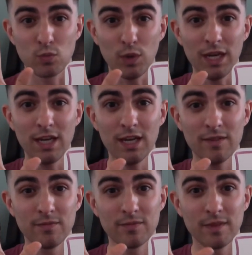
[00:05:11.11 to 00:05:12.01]
We
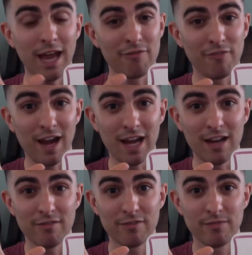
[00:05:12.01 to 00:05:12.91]
have five.
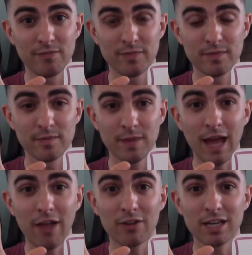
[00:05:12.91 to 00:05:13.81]

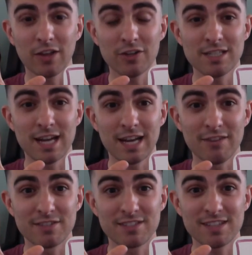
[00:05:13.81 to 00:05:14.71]
Helen Keller did not
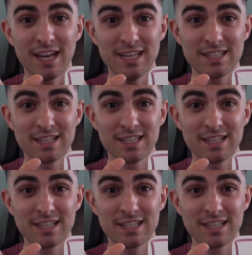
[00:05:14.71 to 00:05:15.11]
have sight